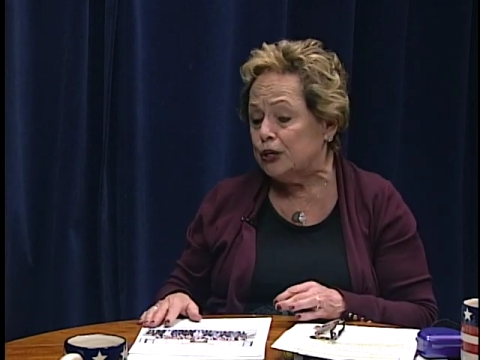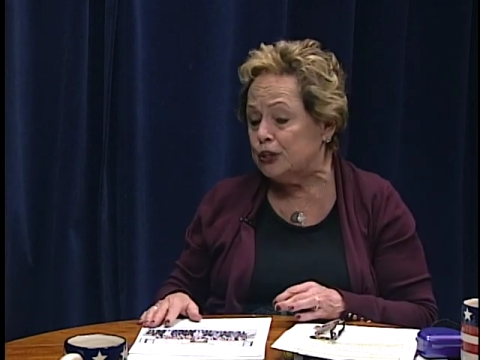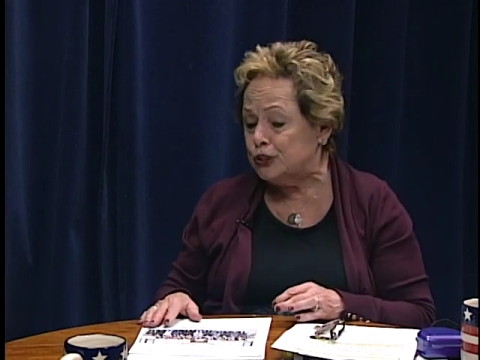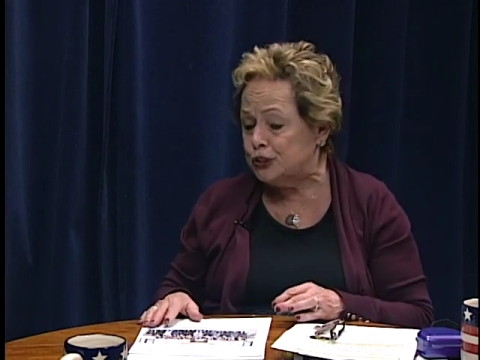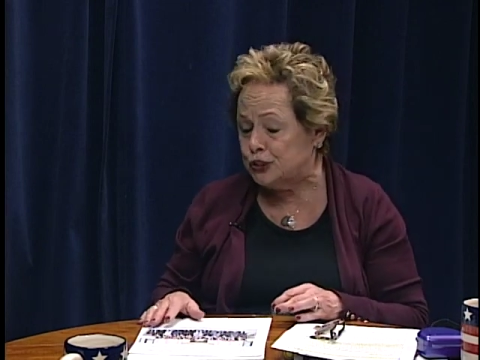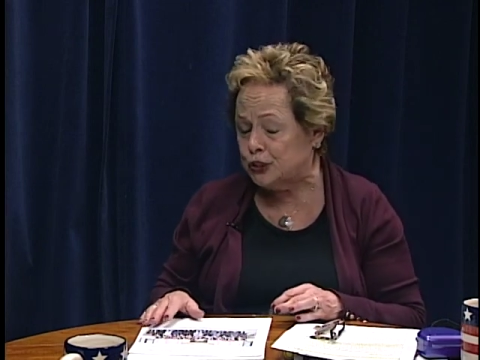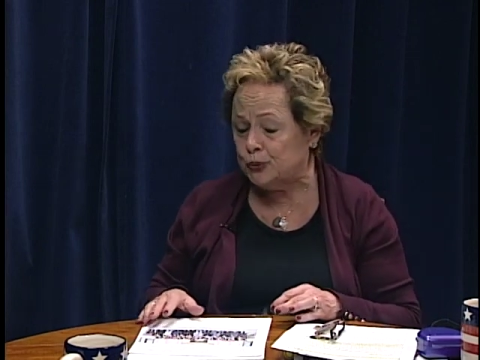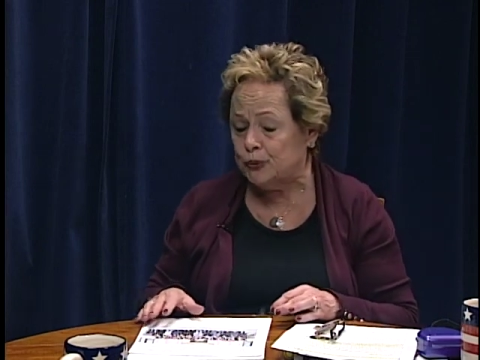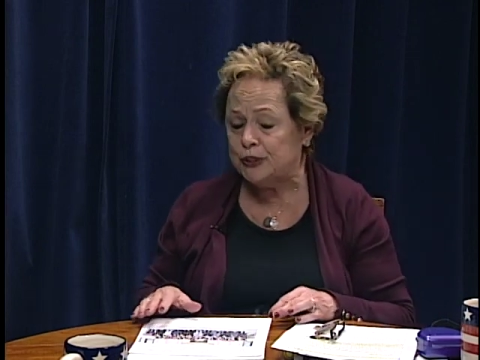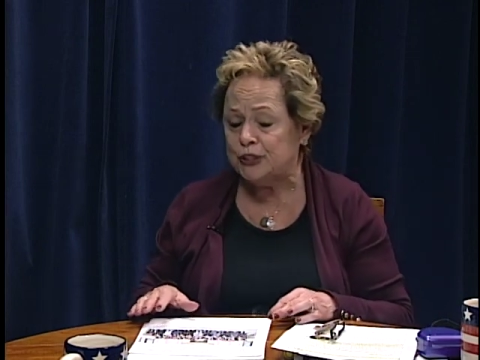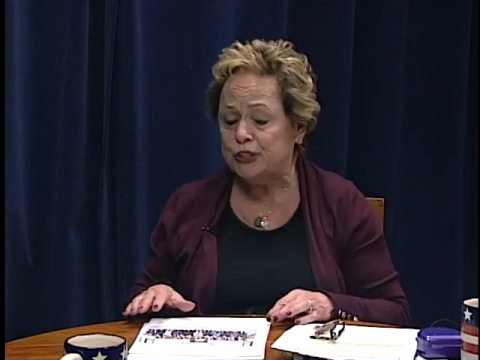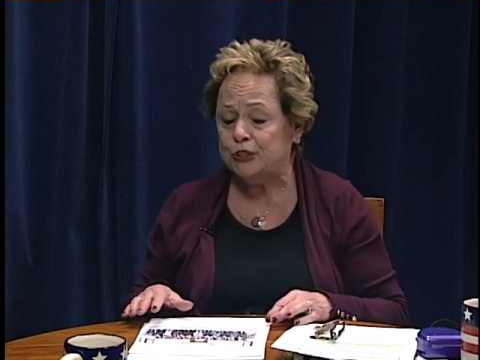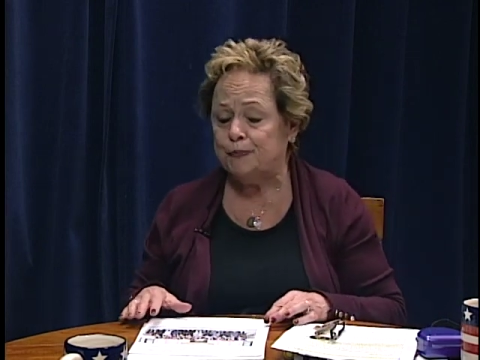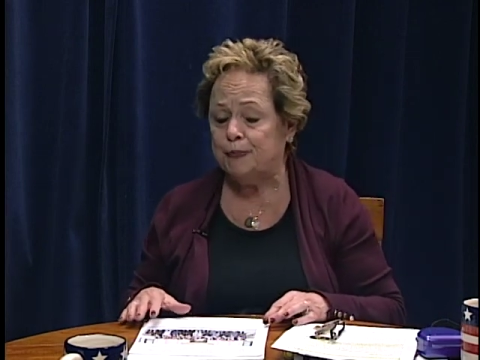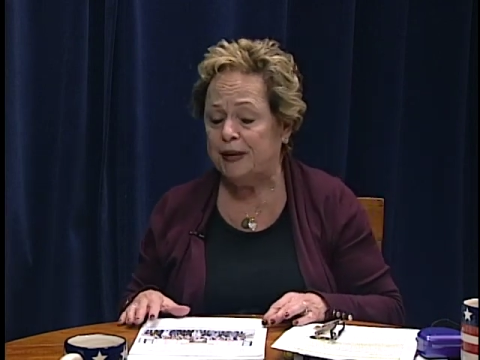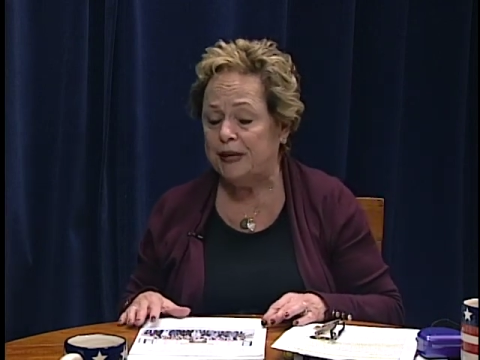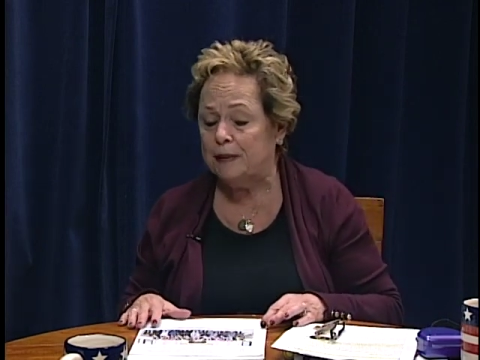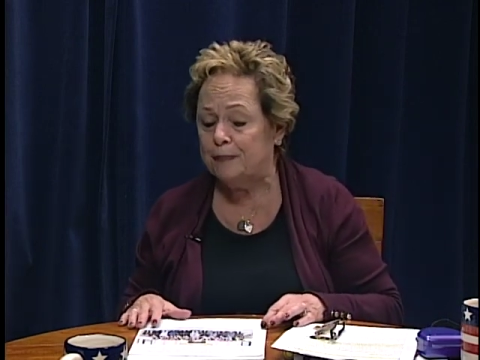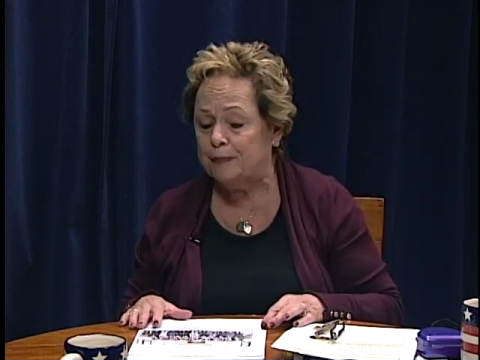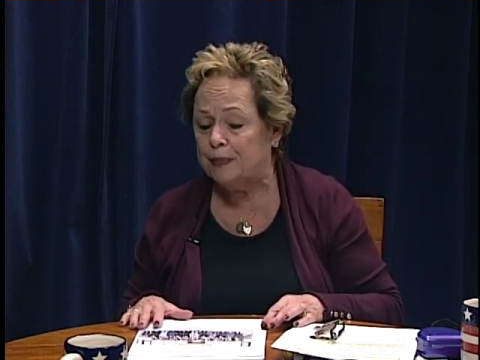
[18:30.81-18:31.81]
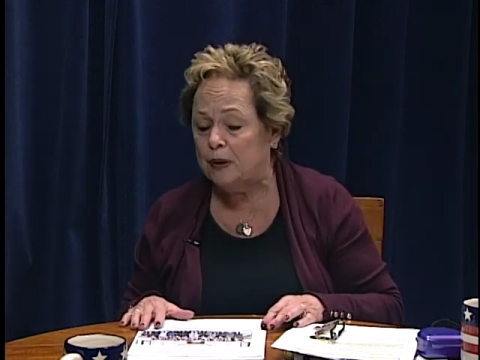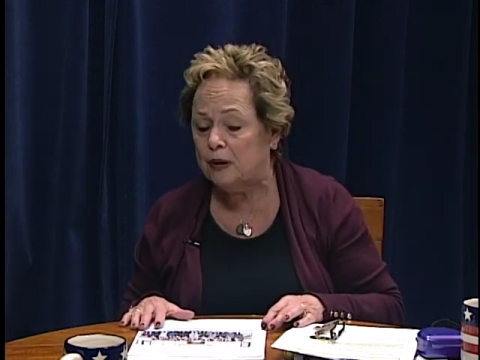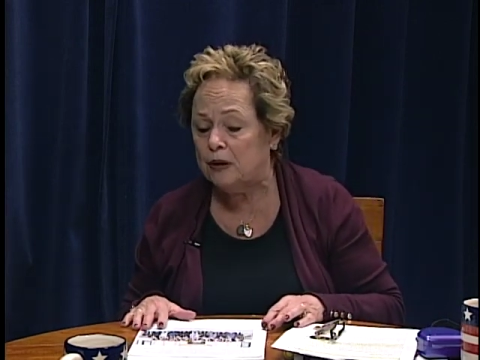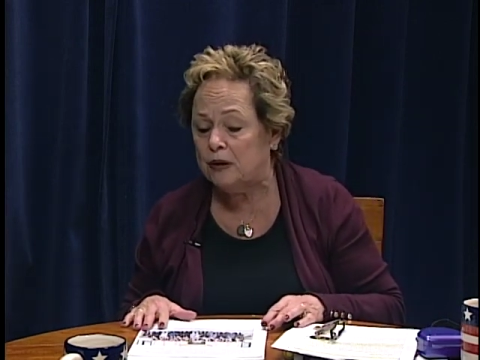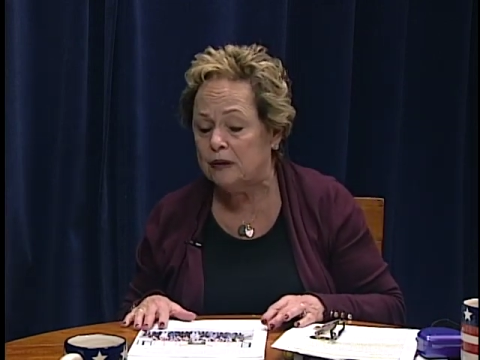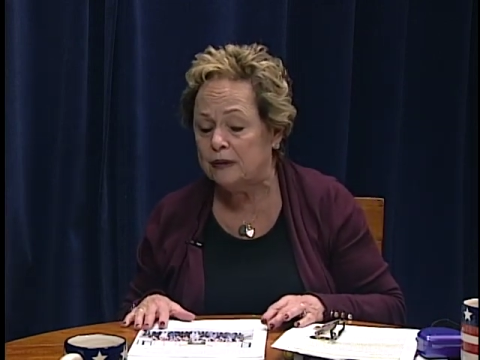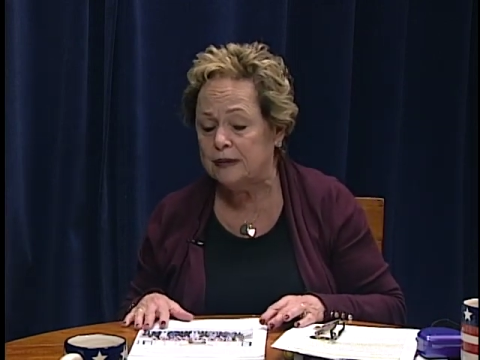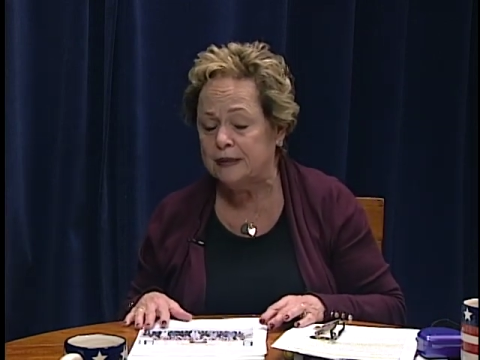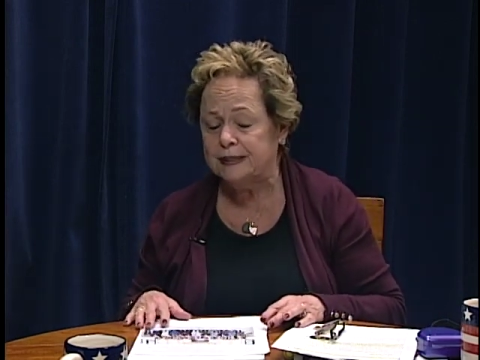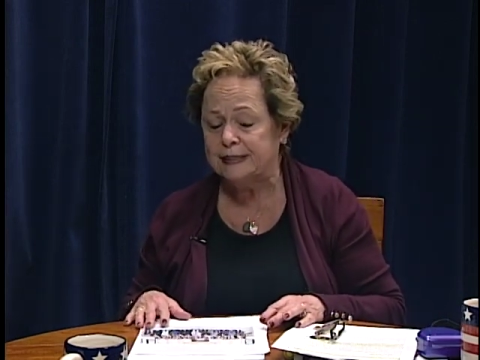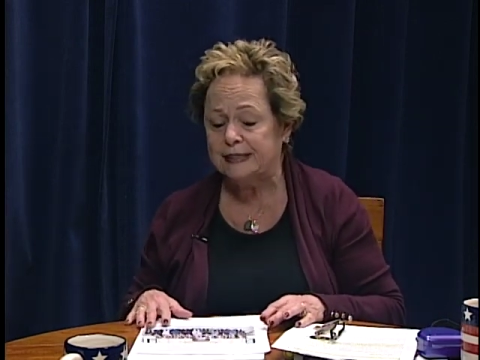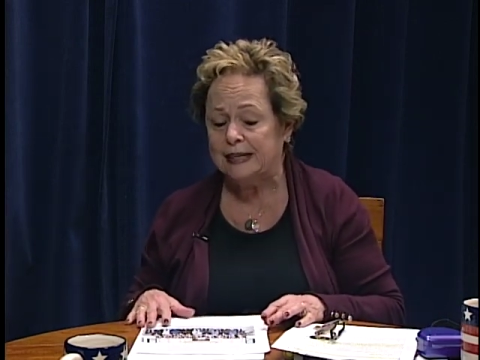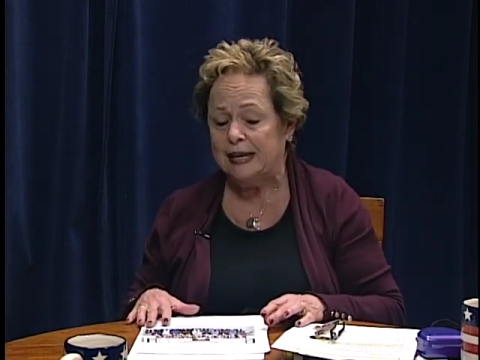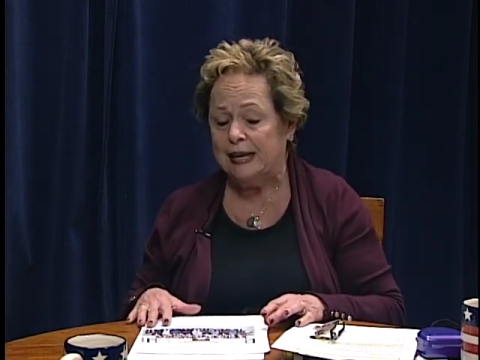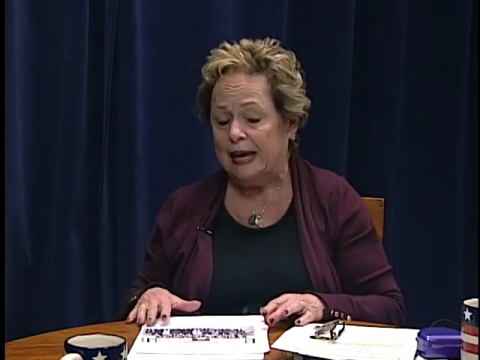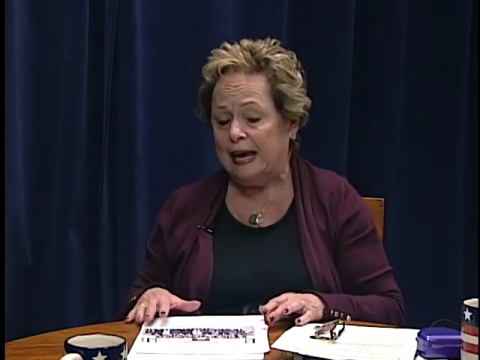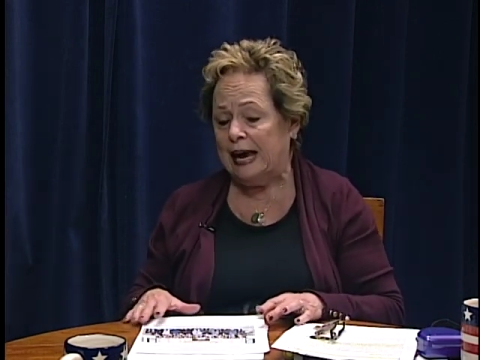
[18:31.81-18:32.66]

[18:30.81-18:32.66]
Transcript: Jewish people, because